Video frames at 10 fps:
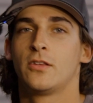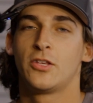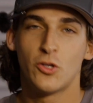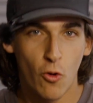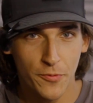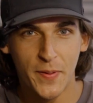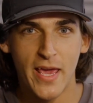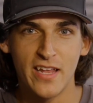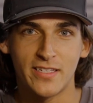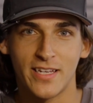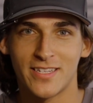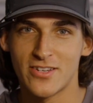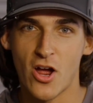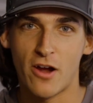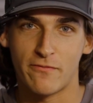Your paint is
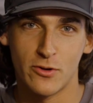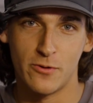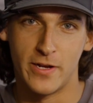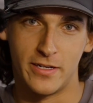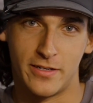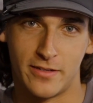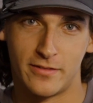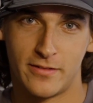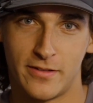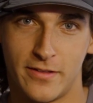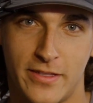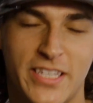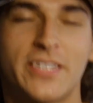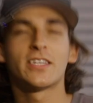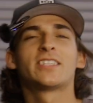not ruined.
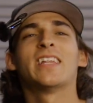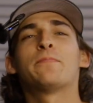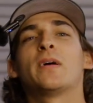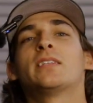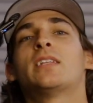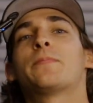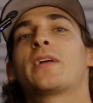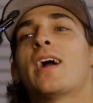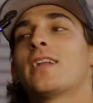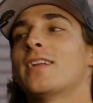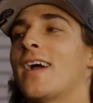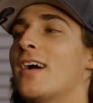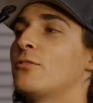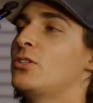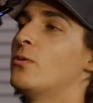This is a step-by-step guide on
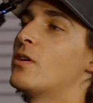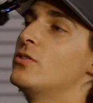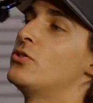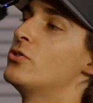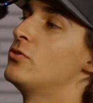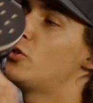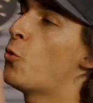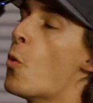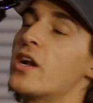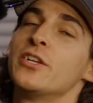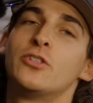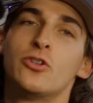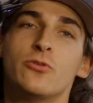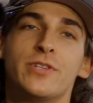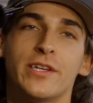how to undo
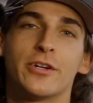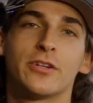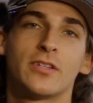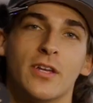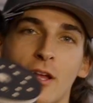22 years